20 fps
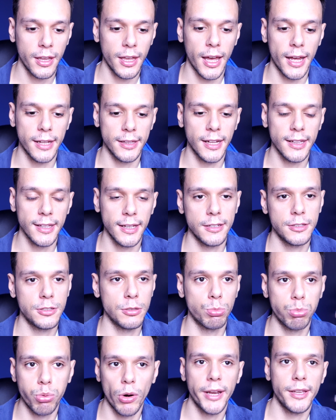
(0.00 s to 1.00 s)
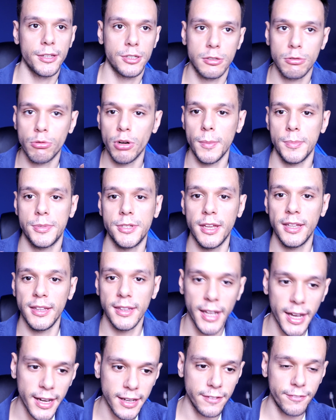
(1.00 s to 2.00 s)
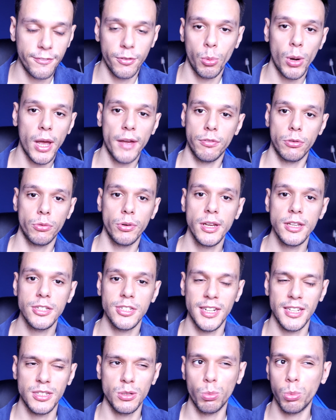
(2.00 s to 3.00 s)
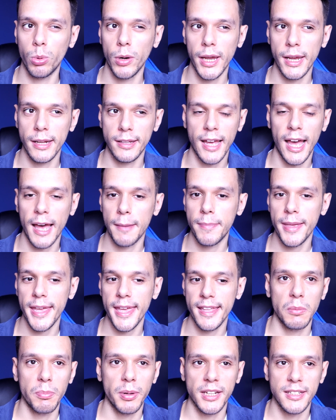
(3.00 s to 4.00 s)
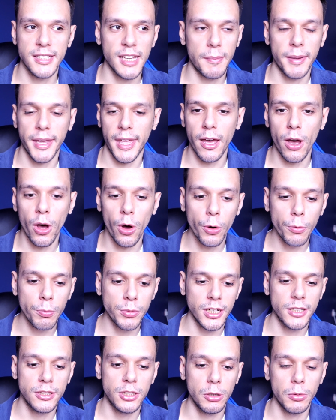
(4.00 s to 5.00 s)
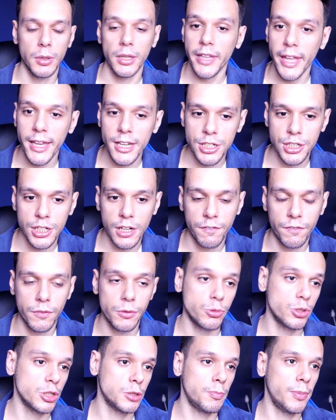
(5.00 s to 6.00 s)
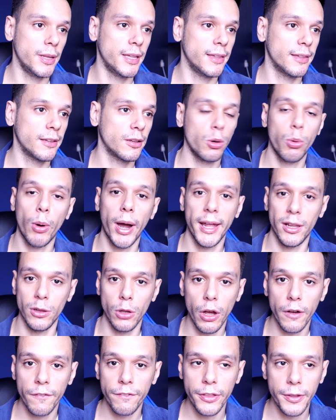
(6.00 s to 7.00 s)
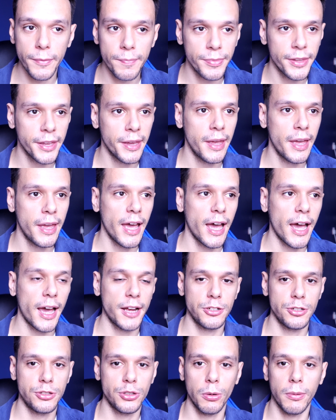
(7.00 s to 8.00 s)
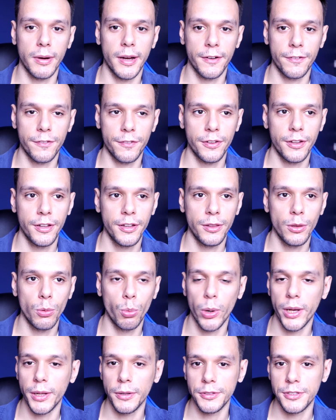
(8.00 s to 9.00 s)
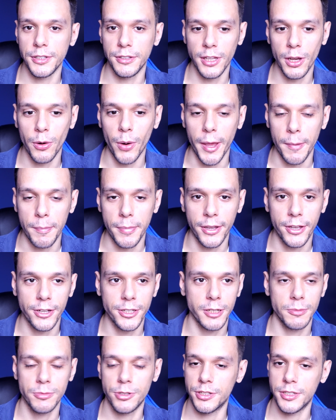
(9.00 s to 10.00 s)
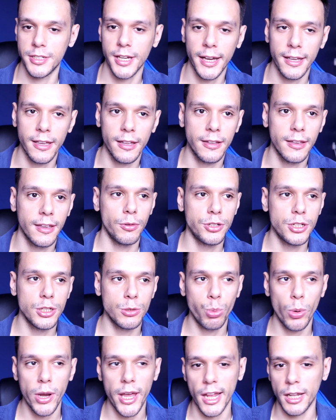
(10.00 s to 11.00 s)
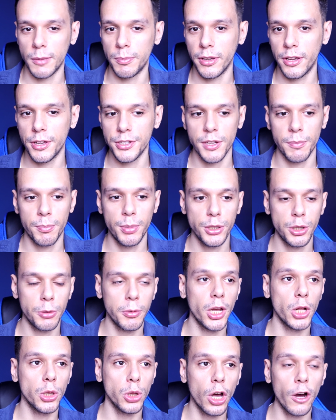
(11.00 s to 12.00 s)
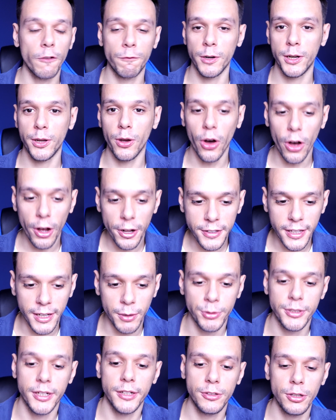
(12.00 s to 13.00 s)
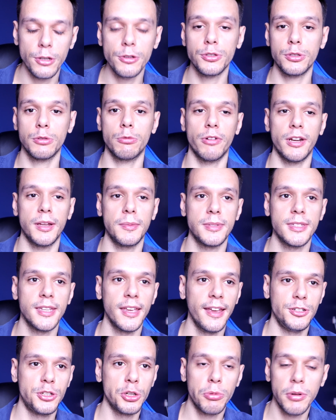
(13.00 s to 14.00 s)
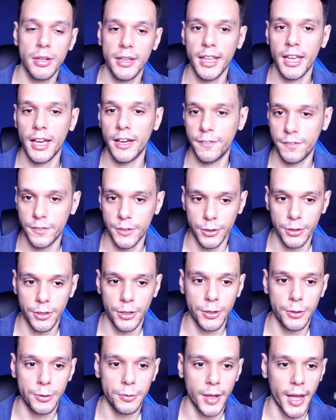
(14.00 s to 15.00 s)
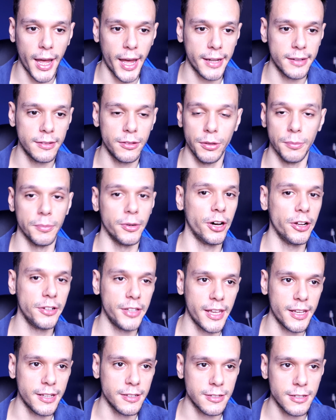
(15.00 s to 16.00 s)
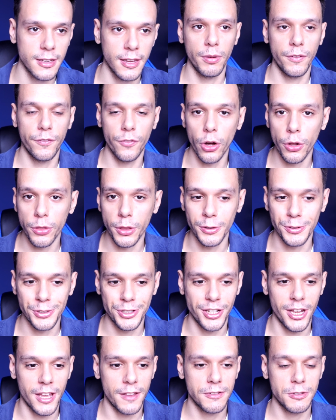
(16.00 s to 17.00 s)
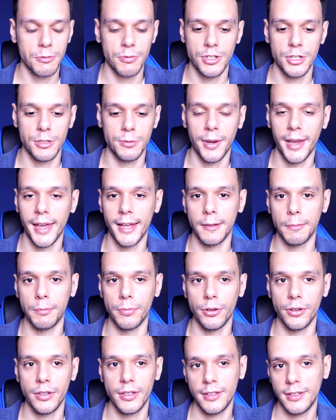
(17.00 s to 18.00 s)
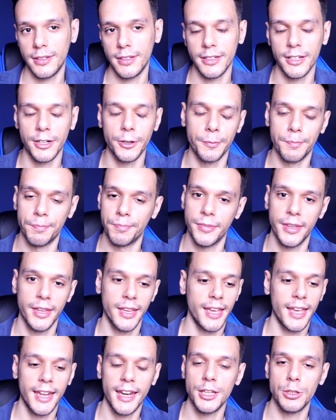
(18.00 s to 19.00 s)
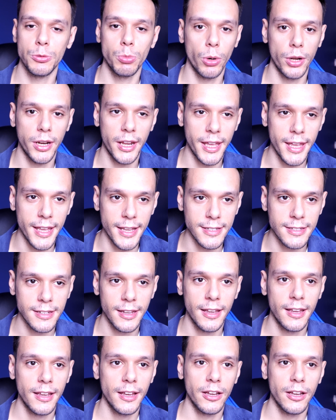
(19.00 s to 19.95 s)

And I like to write scripts at night for whatever reason. It's a weird habit. By the time I get home and I do a late shift, which has been quite a lot of them, I just don't have the will to do it because I'm just tired. Which is weird because I've been doing a lot of recording when I do script during the afternoon and the mornings before those shifts, which is weird. But, it is what it is.